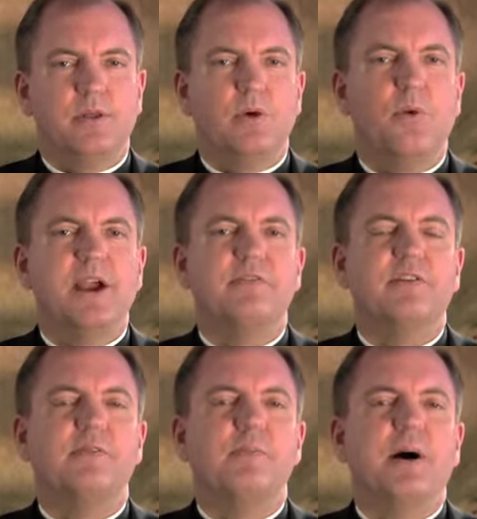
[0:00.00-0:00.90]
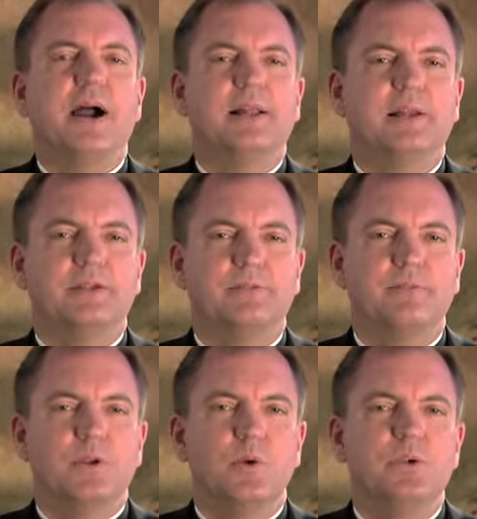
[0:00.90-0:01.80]
the wife of Pilate,
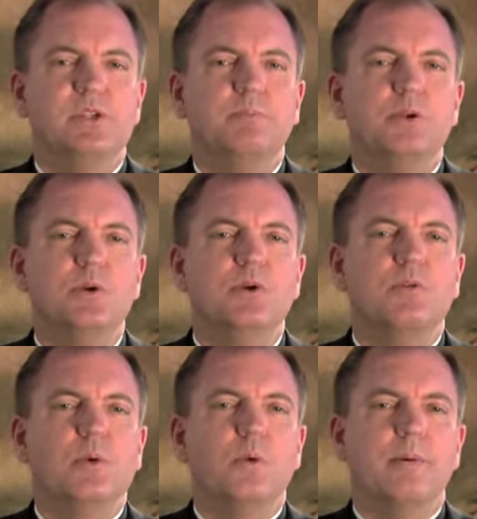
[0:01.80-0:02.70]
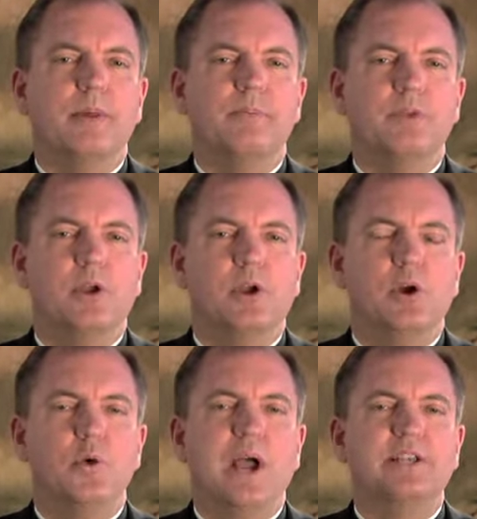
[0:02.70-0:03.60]
who is a beautiful woman,
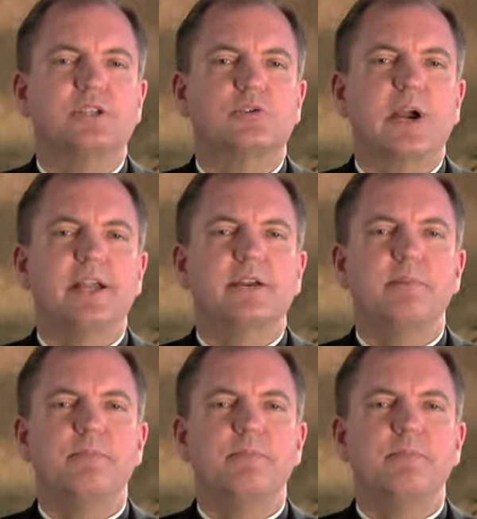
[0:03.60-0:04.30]
who has great